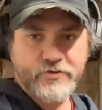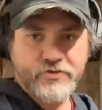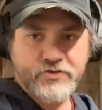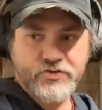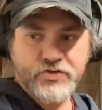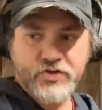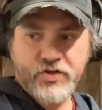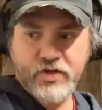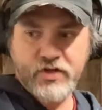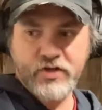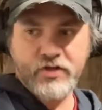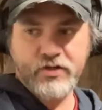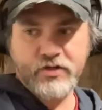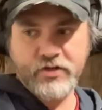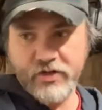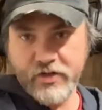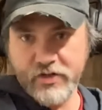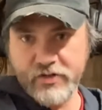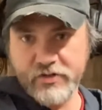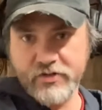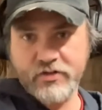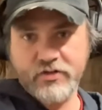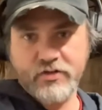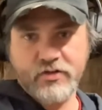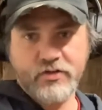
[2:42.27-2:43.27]
Today
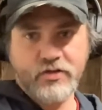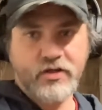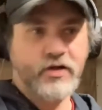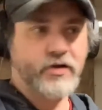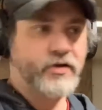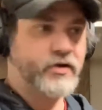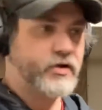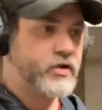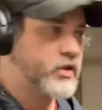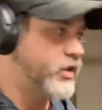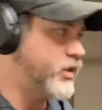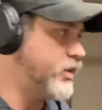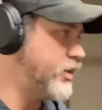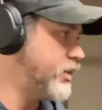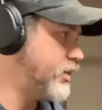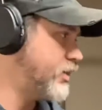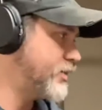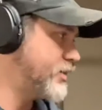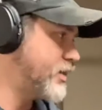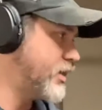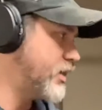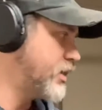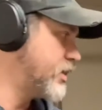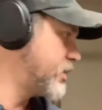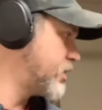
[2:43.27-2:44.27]
got a lot of cleaning
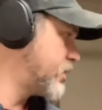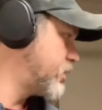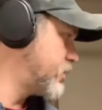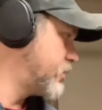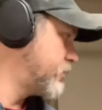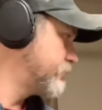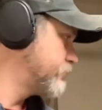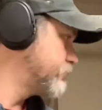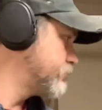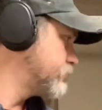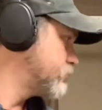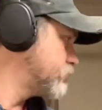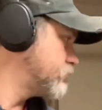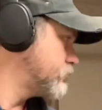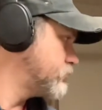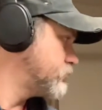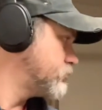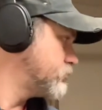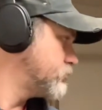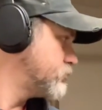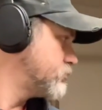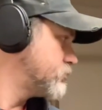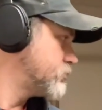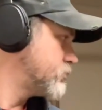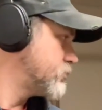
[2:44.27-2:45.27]
done.
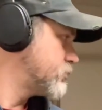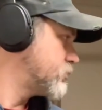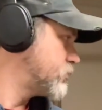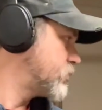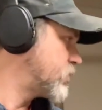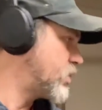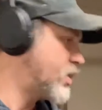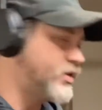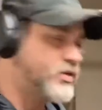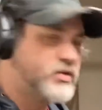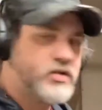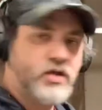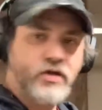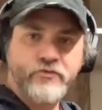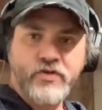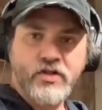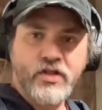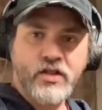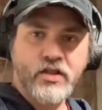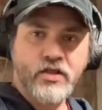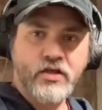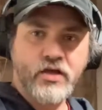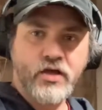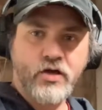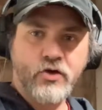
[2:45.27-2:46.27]
That
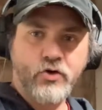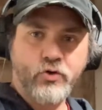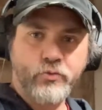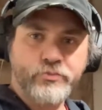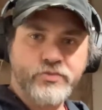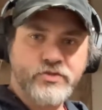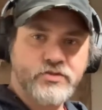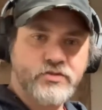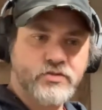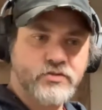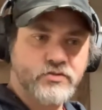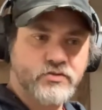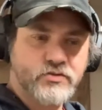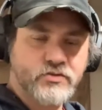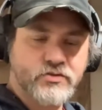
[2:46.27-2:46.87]
definitely helps.